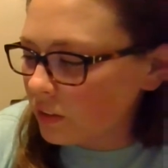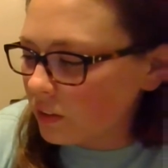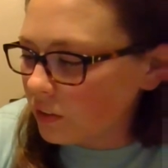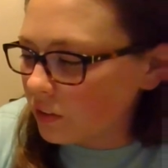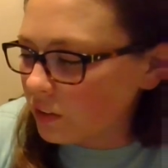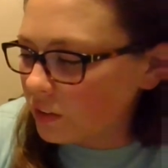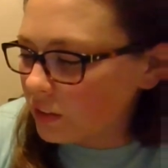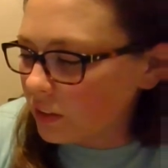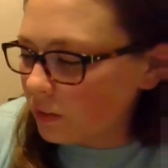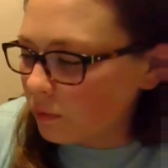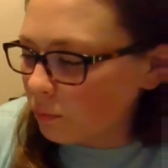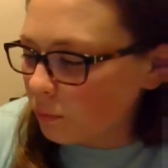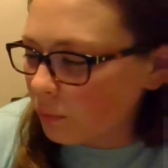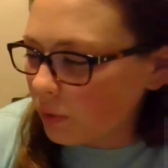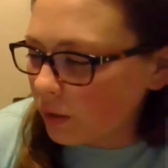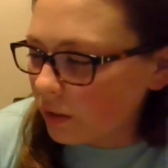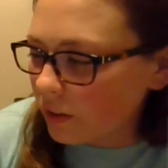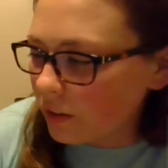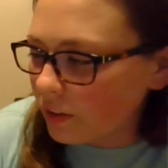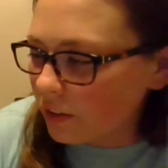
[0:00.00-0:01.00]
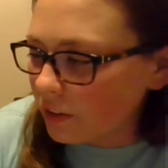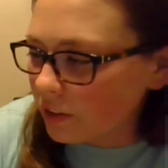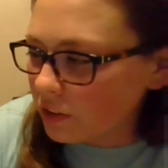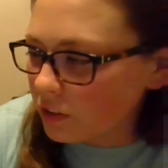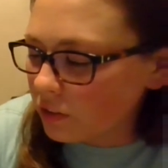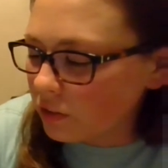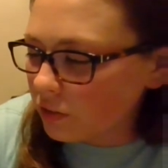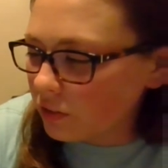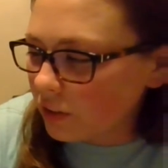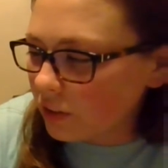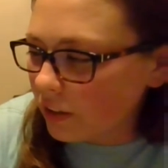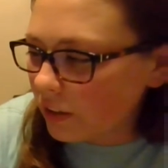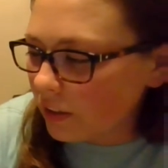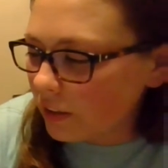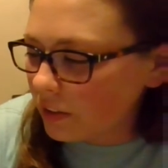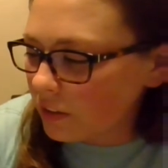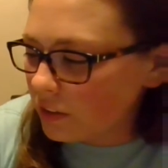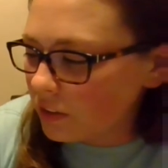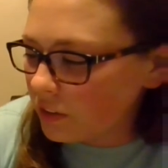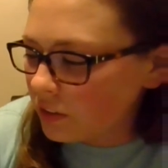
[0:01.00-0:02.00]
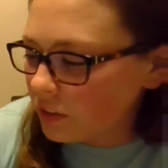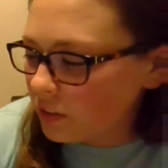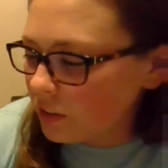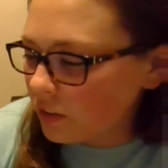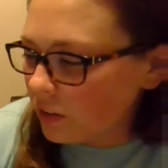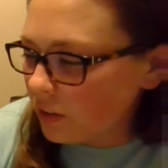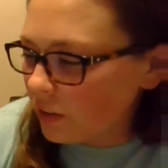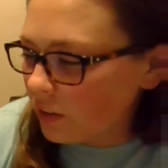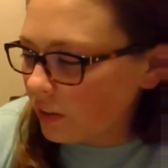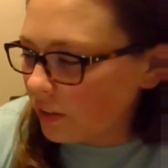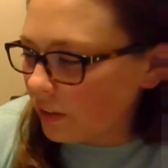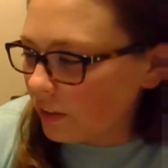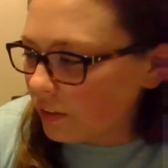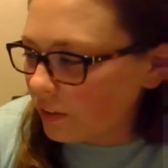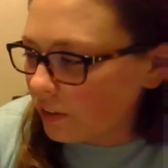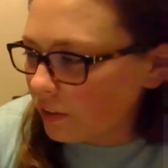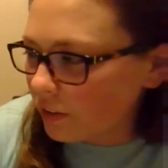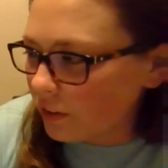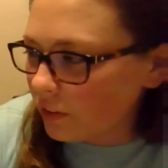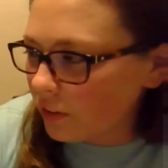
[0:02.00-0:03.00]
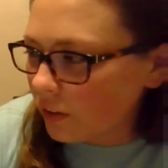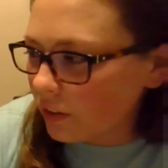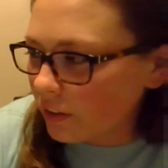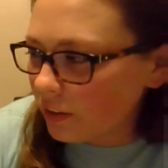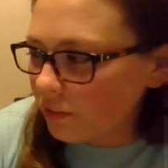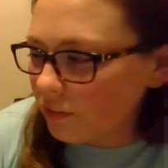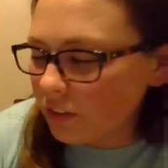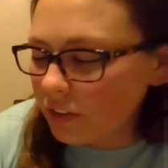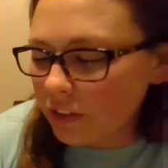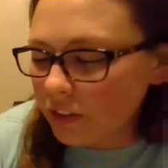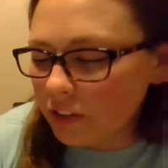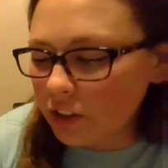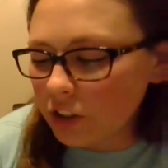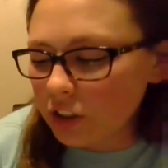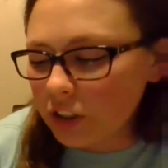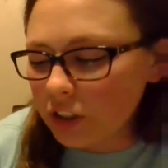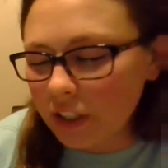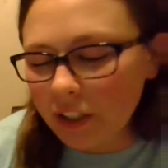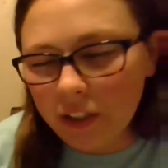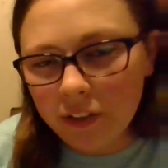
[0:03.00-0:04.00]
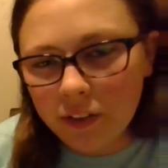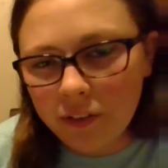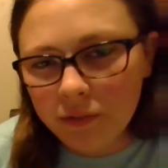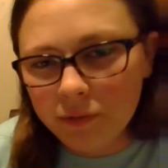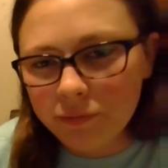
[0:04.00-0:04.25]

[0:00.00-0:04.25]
You can see the mud, there's no grass, and they are not given any shade.